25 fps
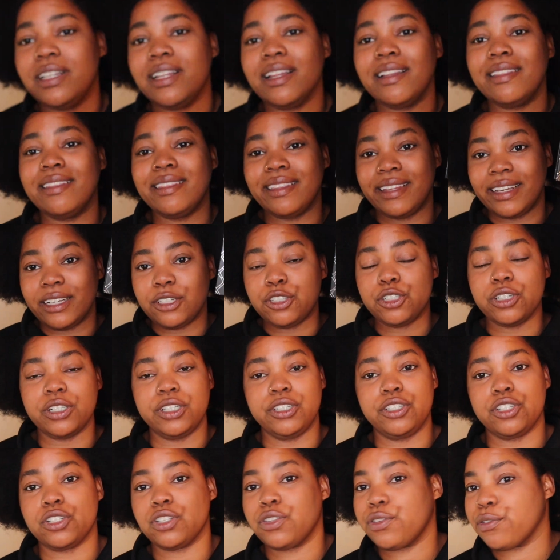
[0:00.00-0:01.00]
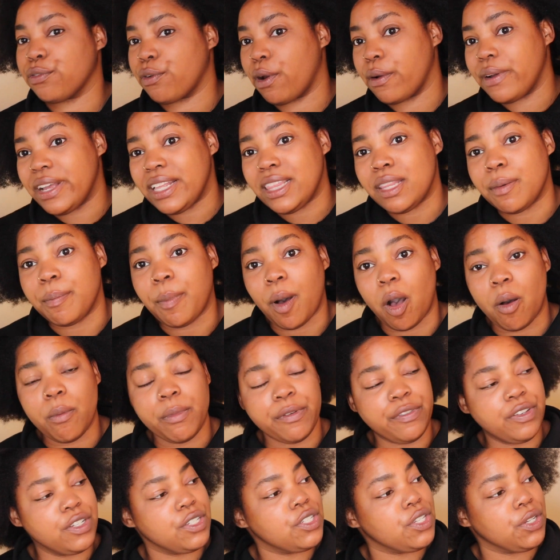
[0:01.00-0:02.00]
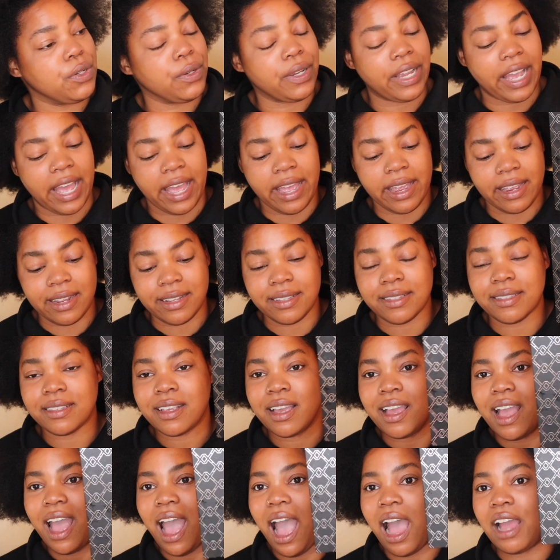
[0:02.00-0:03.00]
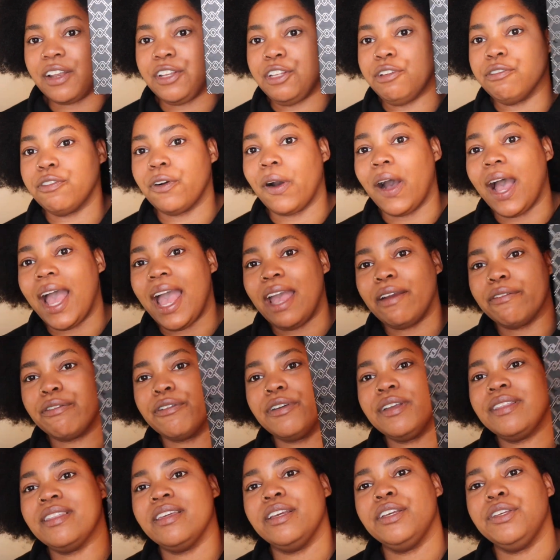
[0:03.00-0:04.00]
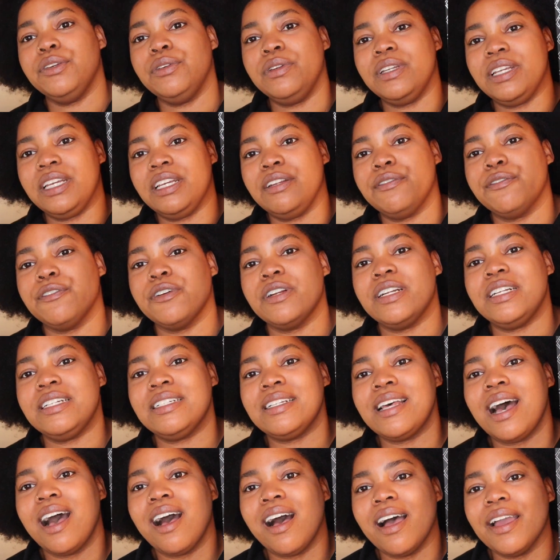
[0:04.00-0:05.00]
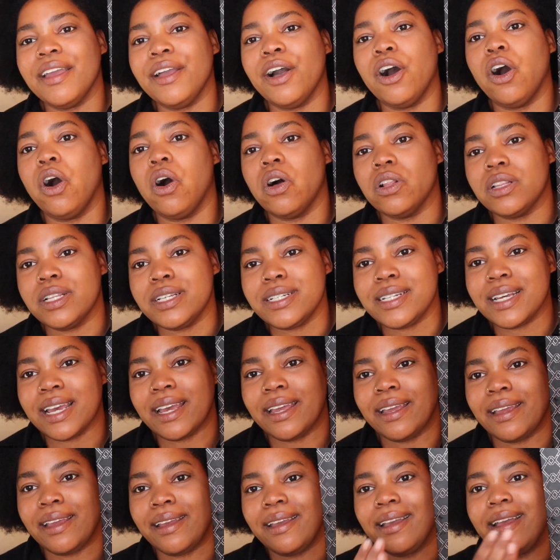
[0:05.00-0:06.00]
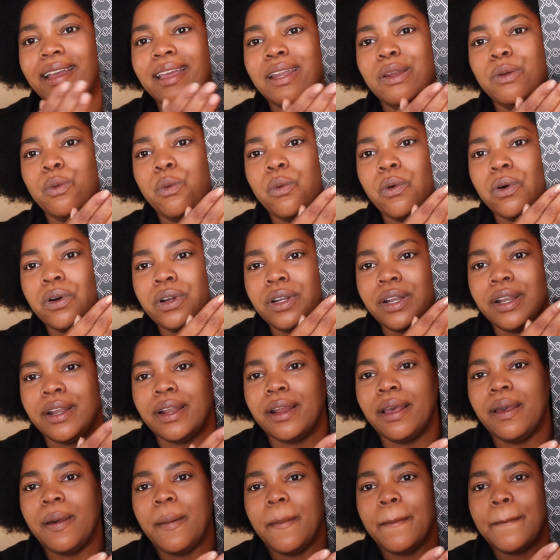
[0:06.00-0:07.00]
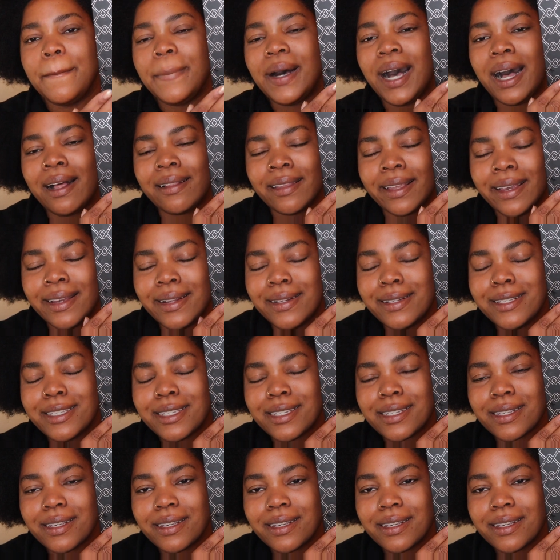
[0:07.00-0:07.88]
could literally just throw it in the bottom of your suitcase and you've got everything you need for an entire holiday in one palette.